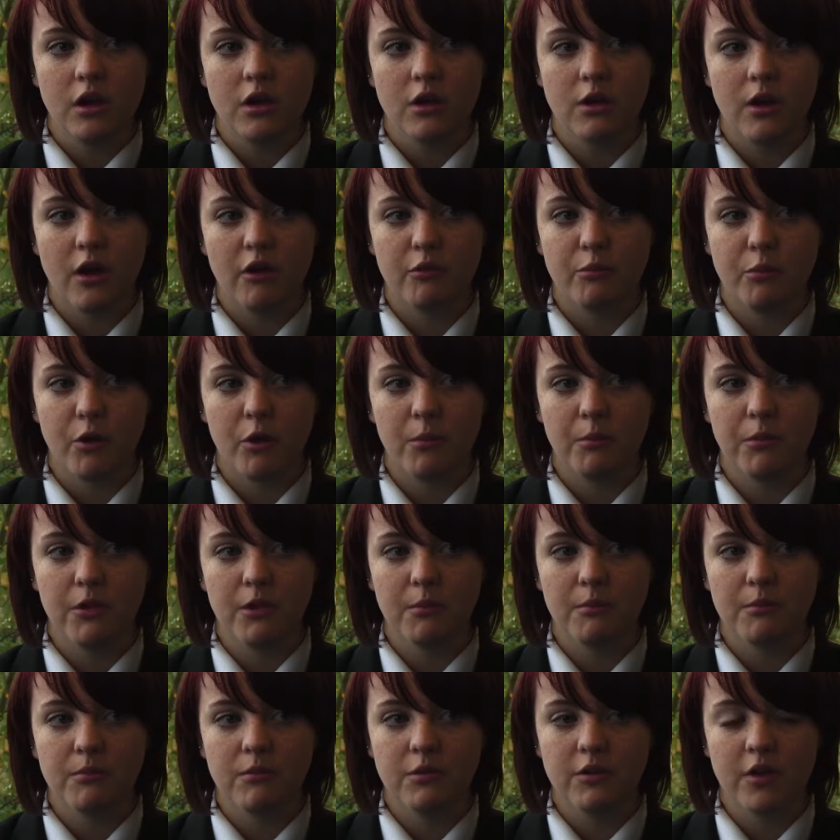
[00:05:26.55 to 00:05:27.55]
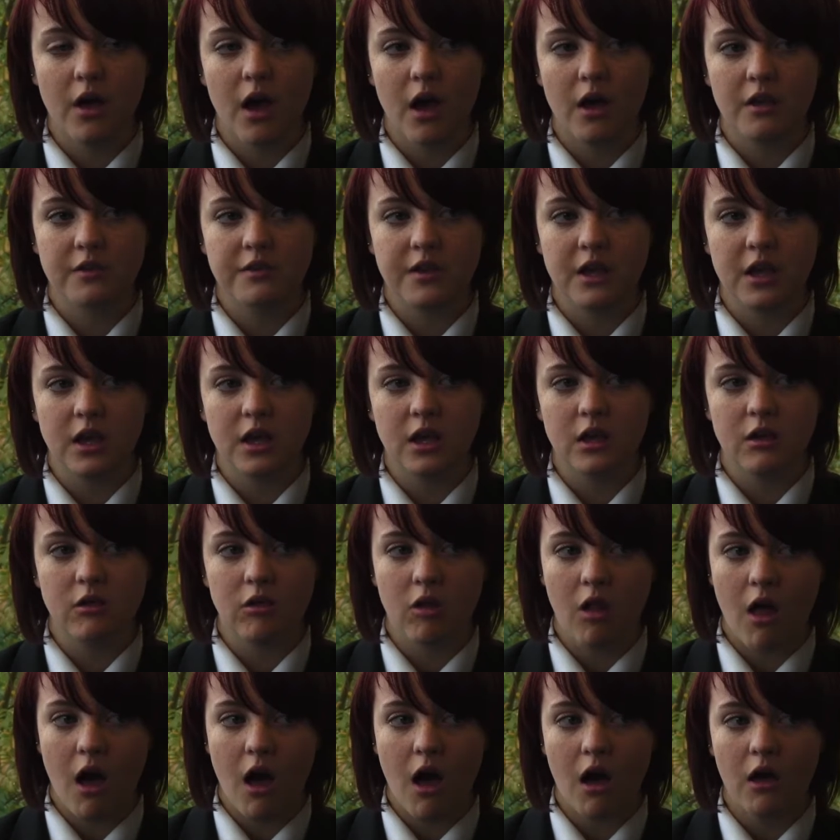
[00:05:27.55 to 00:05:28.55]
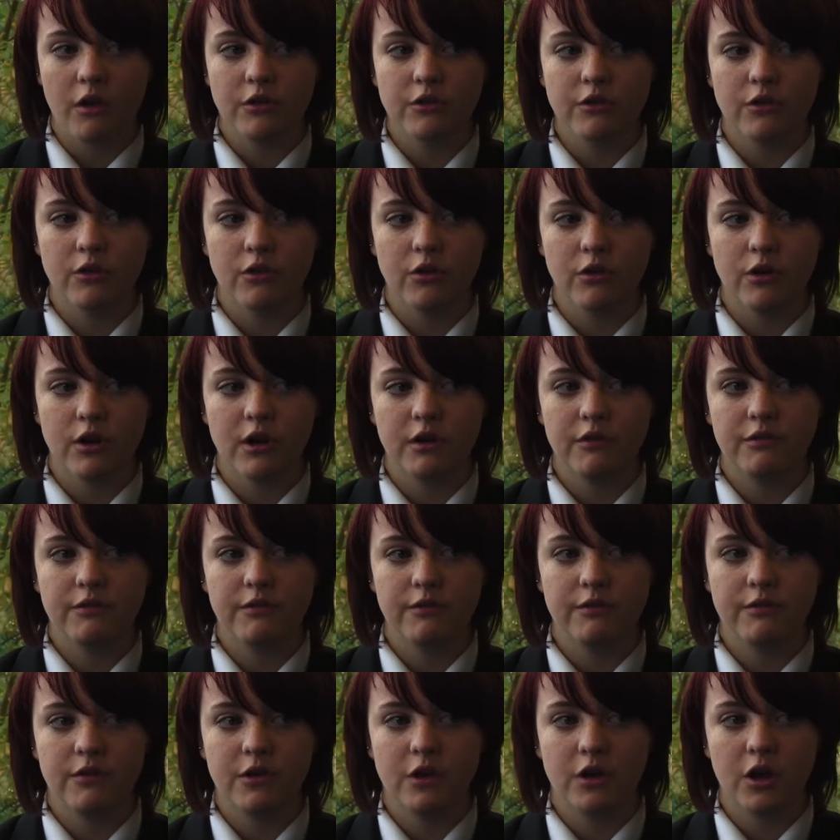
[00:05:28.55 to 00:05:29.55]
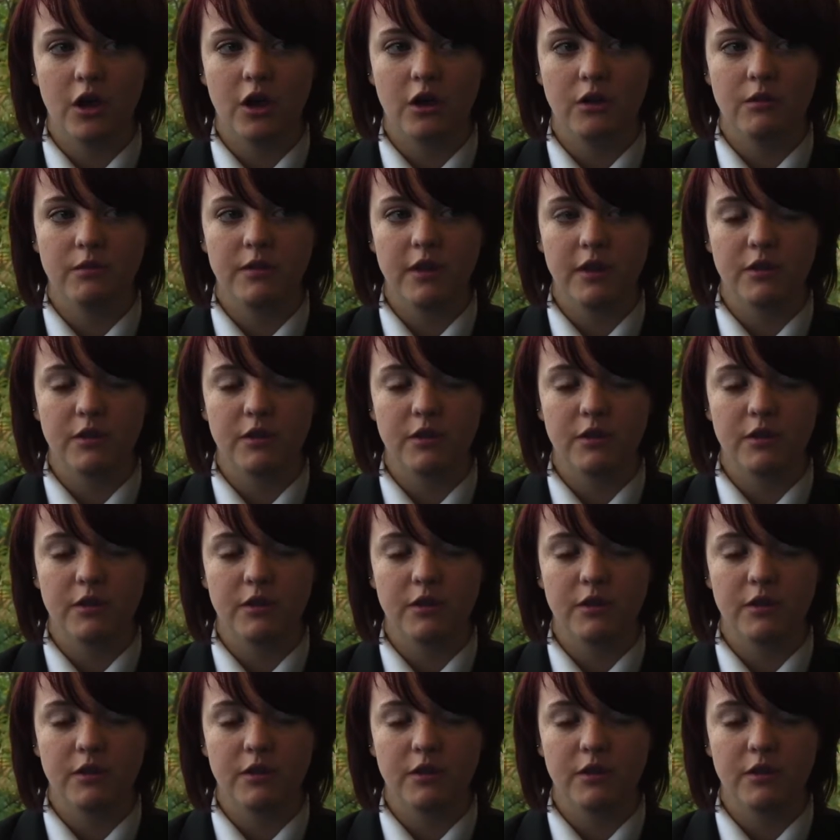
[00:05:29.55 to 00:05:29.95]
you have problems asking in class, or if, you know,